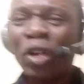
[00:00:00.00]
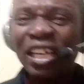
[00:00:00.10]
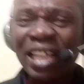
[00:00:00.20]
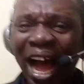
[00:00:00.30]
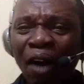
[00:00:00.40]

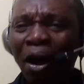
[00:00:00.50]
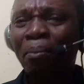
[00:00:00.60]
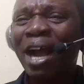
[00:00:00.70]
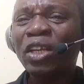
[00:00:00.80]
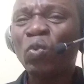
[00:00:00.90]
in our
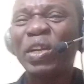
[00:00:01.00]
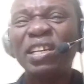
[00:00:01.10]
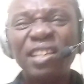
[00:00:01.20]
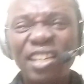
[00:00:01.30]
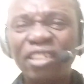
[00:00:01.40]
mind, we
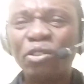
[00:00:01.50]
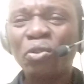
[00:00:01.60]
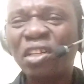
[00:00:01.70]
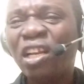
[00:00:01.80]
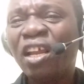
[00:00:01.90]
need
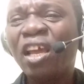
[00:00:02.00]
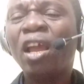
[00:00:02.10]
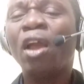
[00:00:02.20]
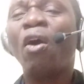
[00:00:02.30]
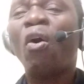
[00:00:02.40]
to really
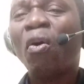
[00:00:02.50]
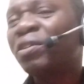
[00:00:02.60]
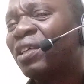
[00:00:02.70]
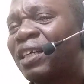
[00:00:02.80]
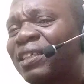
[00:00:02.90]

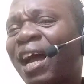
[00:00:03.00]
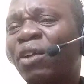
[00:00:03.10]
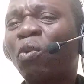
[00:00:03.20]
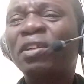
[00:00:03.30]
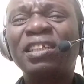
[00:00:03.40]

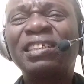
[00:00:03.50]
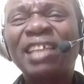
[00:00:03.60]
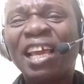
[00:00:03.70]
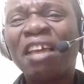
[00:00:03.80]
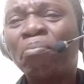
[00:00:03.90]
understand what is
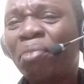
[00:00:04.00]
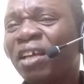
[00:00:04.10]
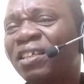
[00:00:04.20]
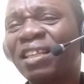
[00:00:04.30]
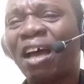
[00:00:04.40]
taking
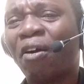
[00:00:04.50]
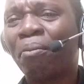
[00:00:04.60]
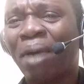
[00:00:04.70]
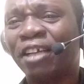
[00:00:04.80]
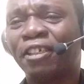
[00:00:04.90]
place in our
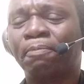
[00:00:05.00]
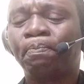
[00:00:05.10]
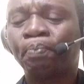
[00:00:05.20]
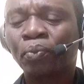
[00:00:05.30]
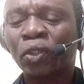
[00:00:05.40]
mind.
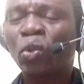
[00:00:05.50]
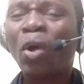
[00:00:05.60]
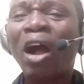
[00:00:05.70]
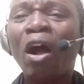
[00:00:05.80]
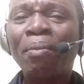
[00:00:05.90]
So
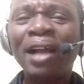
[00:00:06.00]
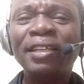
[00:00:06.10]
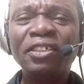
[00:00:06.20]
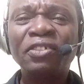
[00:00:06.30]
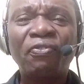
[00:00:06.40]
our mind
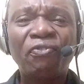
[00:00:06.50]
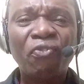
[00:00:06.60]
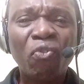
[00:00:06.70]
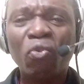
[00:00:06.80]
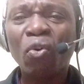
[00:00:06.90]
is
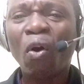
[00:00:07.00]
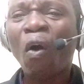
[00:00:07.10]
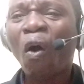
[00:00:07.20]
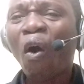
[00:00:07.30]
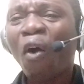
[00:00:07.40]
full
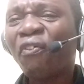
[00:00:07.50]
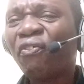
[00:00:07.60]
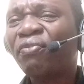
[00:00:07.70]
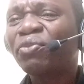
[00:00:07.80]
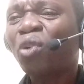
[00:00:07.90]
of
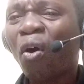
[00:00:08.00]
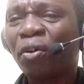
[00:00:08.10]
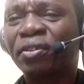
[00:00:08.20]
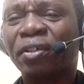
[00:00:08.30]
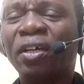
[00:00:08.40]

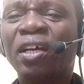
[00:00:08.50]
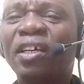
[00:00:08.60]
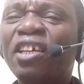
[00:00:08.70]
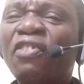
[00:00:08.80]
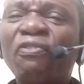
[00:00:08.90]
thought,
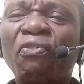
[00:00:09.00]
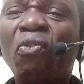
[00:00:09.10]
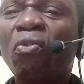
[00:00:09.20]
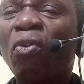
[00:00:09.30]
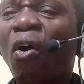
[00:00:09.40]
it's
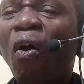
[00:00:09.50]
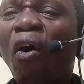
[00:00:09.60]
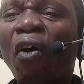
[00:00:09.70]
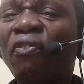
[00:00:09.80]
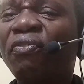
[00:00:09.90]
full
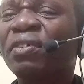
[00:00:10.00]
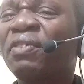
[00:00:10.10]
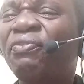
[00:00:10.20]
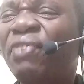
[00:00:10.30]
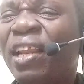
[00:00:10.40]
of
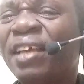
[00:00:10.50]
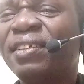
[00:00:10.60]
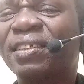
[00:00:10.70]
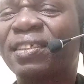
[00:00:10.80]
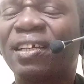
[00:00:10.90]

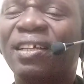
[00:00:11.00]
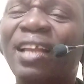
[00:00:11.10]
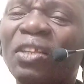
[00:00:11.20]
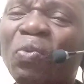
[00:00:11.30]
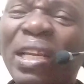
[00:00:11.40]
feelings
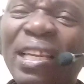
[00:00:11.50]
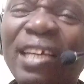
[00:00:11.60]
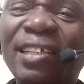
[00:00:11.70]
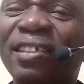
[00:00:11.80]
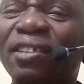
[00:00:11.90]
that we
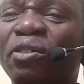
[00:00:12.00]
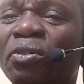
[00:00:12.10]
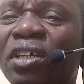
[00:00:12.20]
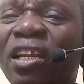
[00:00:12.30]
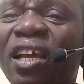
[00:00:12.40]
need to
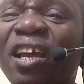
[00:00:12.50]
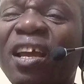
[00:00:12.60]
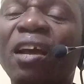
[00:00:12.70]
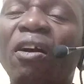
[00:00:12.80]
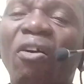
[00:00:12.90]
really
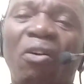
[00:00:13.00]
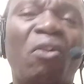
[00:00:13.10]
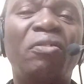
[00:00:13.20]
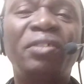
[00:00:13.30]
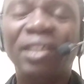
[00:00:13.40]

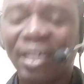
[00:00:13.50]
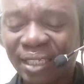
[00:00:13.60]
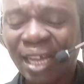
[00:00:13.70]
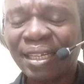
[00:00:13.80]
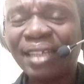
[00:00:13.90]

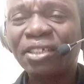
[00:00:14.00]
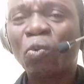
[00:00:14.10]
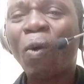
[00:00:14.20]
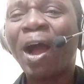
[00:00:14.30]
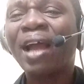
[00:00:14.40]
understand. That
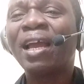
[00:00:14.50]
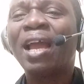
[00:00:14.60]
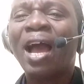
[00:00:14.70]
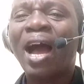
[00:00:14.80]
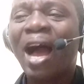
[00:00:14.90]
is why
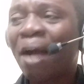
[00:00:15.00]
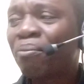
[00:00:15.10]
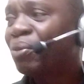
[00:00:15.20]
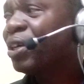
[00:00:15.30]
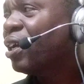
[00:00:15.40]
I'm
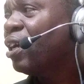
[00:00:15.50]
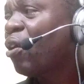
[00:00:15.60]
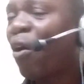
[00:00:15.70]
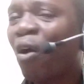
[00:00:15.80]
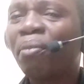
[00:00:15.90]

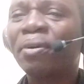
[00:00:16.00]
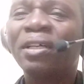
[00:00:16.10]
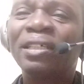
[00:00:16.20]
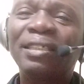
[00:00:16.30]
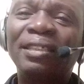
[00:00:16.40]
bringing up
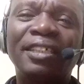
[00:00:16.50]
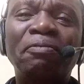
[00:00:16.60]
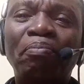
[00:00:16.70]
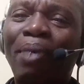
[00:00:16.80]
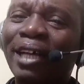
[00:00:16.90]
this
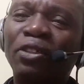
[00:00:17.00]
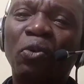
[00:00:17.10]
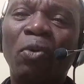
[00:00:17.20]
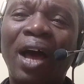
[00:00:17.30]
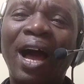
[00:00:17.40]

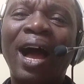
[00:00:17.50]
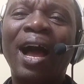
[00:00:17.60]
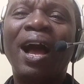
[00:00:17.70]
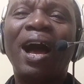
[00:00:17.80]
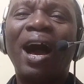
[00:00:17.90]
particular
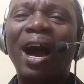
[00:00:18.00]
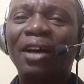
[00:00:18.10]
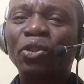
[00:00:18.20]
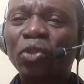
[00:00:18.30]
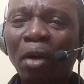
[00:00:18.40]

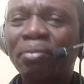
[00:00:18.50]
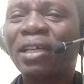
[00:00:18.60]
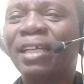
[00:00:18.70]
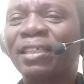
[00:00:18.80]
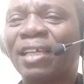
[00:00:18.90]

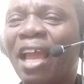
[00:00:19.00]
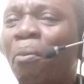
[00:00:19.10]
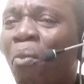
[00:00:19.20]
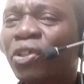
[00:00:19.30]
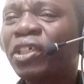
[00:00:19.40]
subject,
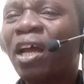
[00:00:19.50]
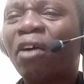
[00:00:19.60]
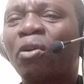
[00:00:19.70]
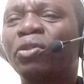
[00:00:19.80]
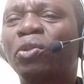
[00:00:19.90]
emotional
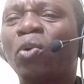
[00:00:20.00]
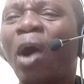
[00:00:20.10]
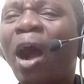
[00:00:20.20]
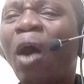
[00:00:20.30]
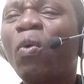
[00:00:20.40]
control,
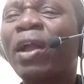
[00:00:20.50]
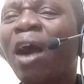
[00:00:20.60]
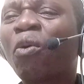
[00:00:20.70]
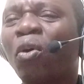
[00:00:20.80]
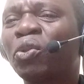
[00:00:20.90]
how we
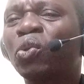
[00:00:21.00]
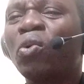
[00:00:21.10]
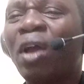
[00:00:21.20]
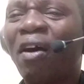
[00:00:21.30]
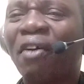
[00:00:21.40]
can
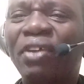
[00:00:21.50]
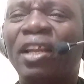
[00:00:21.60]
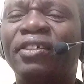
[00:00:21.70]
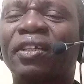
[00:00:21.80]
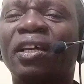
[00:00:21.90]
control our
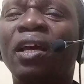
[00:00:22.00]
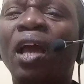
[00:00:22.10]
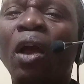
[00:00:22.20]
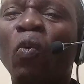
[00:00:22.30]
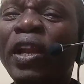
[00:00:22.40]
feelings.
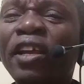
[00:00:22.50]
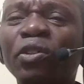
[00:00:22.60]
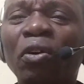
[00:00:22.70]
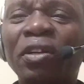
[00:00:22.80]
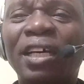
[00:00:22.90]
We need
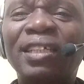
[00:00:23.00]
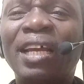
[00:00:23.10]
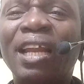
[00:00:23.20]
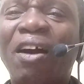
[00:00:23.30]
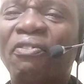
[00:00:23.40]
to
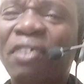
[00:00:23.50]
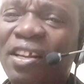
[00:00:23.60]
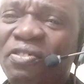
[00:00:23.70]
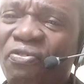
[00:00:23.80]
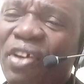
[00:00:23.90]
understand our
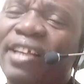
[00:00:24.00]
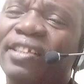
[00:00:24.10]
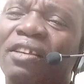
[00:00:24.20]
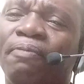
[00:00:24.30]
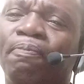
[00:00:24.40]
feelings first